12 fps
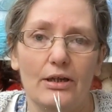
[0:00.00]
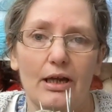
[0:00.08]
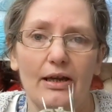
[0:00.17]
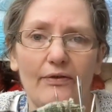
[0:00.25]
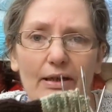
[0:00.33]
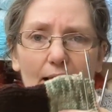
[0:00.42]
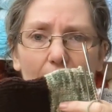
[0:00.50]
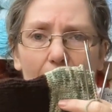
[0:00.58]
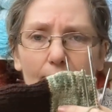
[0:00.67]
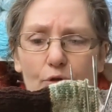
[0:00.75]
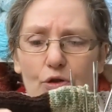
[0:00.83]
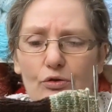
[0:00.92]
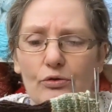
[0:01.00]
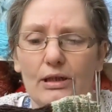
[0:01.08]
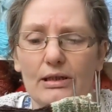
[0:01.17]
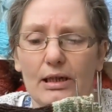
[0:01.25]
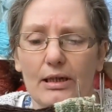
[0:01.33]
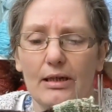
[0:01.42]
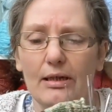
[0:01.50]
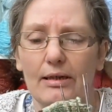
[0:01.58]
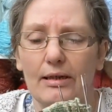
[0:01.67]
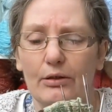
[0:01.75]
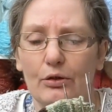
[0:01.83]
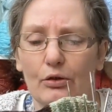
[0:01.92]
The only thing I have done is
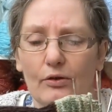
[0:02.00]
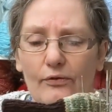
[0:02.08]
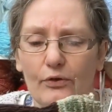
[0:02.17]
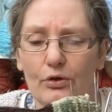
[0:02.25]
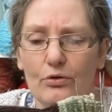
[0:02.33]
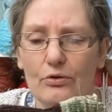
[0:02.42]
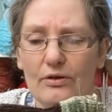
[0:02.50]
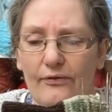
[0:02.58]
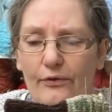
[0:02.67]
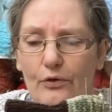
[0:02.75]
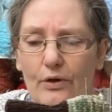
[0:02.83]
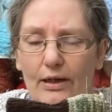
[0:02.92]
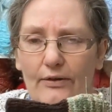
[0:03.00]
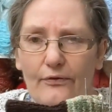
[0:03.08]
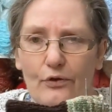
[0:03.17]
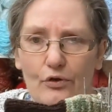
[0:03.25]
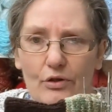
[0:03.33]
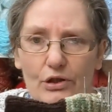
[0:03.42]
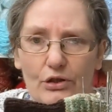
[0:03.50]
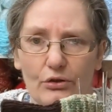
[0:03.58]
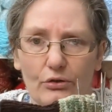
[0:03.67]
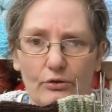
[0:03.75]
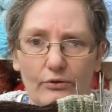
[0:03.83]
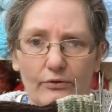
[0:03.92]
the cuff calls for a 4-inch
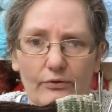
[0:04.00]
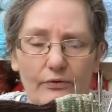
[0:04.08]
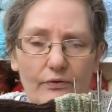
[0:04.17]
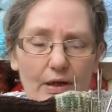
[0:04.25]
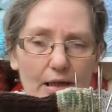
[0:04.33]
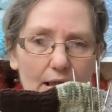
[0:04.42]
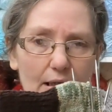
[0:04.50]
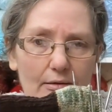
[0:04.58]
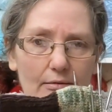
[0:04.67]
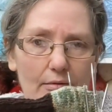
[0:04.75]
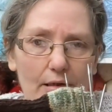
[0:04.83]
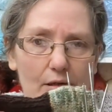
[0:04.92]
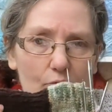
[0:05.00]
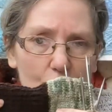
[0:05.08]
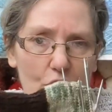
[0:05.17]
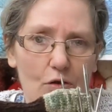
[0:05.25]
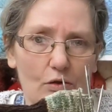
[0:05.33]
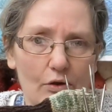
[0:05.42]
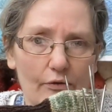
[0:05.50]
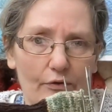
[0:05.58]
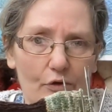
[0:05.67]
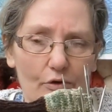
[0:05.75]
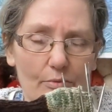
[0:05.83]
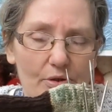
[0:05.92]
cuff, and yeah, it was too long
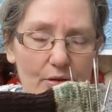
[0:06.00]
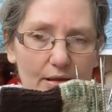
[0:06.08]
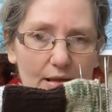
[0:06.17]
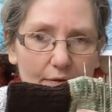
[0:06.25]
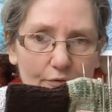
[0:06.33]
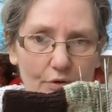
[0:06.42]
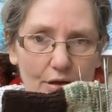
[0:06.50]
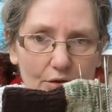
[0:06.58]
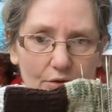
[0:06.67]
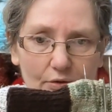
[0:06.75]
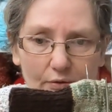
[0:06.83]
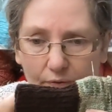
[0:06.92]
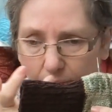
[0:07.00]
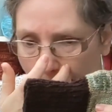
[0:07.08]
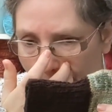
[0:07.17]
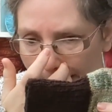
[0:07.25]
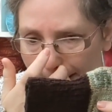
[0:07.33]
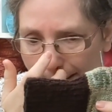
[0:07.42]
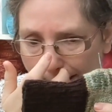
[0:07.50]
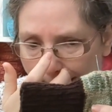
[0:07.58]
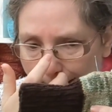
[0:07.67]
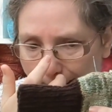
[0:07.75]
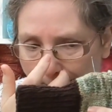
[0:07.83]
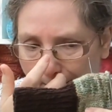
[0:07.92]
for him, so I did a 3-inch cuff.
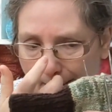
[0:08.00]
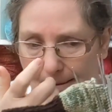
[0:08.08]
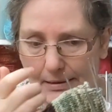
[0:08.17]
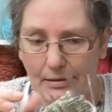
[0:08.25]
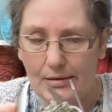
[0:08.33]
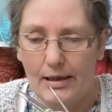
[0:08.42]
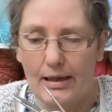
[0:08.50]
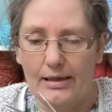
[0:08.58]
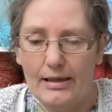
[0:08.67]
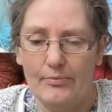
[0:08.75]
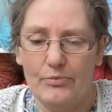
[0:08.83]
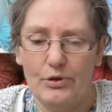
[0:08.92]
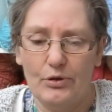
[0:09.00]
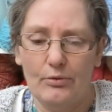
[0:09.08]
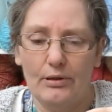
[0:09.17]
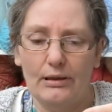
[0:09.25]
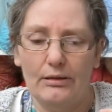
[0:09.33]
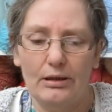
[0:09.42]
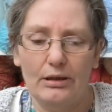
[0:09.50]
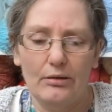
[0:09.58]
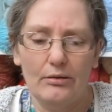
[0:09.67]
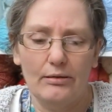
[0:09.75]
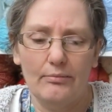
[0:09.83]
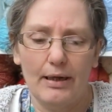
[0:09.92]
And I'm
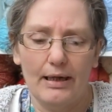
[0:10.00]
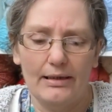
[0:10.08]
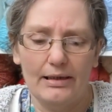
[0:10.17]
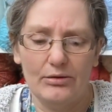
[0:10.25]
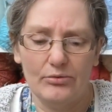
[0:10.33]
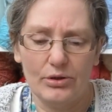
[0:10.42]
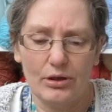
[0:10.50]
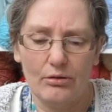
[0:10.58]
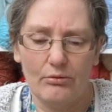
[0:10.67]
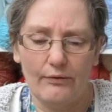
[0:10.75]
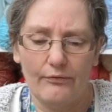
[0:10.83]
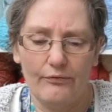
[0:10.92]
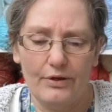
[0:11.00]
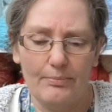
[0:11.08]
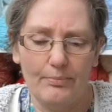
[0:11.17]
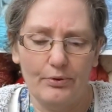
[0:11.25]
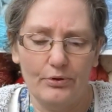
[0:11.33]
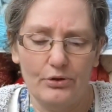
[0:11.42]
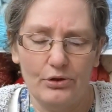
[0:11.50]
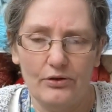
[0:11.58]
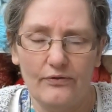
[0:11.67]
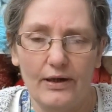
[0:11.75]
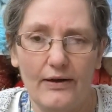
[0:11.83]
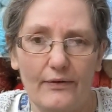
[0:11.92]
doing my needles are a
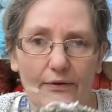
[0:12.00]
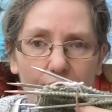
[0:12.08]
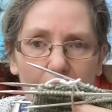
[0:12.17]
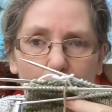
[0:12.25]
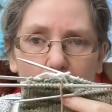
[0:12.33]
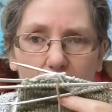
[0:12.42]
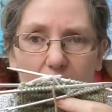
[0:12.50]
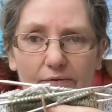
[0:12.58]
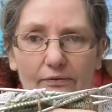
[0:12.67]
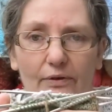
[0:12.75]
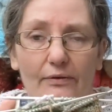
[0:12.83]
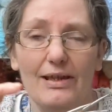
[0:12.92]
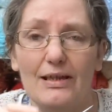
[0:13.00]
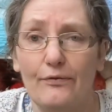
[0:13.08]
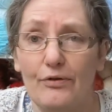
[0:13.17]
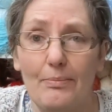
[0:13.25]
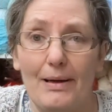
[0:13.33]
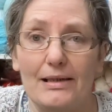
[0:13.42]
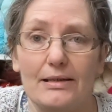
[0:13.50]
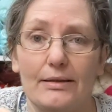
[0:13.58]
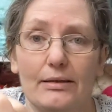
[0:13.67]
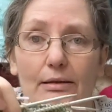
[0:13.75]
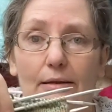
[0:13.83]
3.25 and a 3.75, and it's a free pattern.